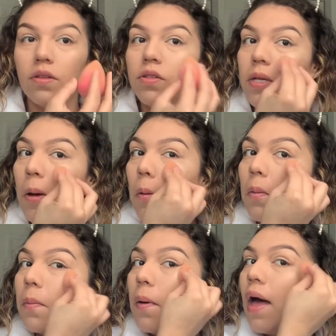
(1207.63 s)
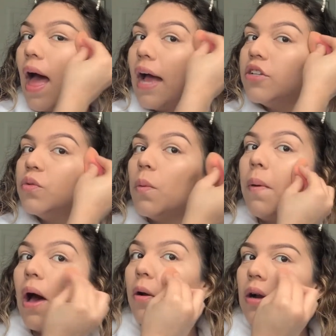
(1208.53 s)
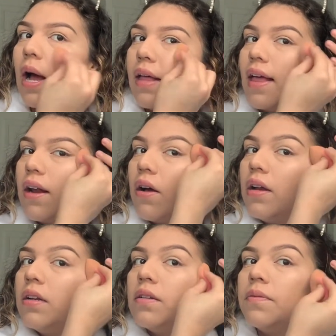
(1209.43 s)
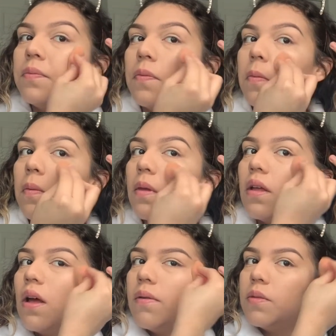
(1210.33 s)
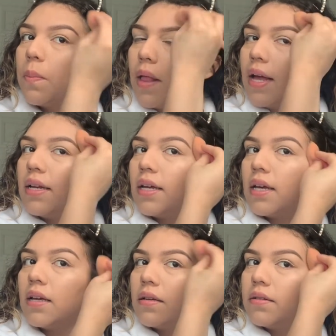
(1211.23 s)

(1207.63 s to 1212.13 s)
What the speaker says: So when we put actual powder highlight on, you know, it's blinding.